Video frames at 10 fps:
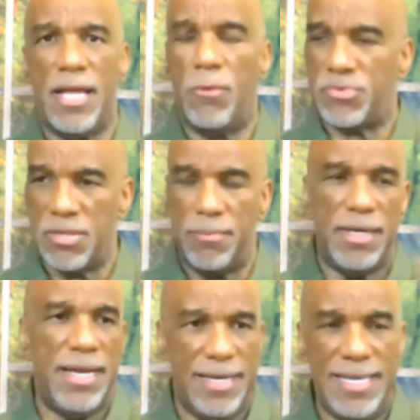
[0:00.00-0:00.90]
Help
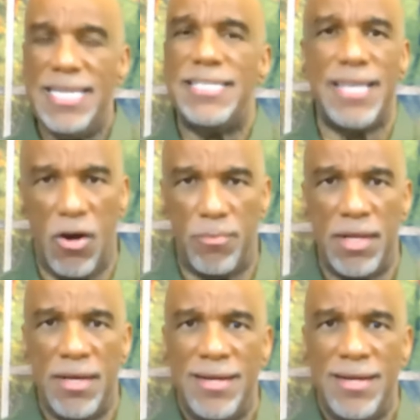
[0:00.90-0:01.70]
somebody that needs help.